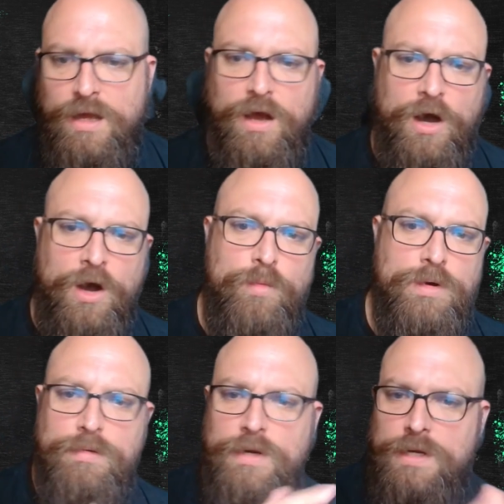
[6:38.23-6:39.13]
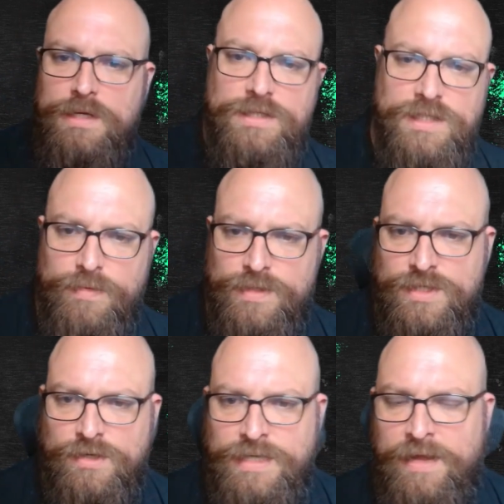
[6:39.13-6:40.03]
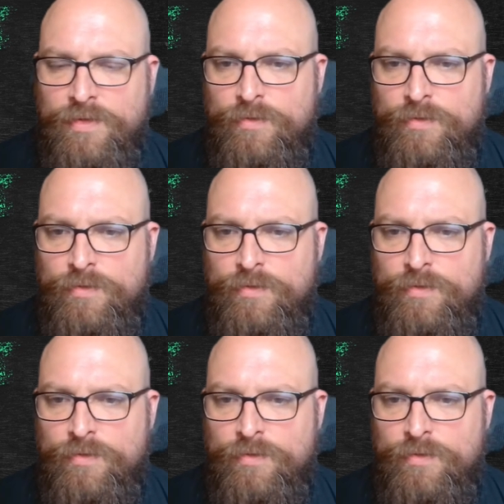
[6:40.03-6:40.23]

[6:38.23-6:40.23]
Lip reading: oh, well, so and so down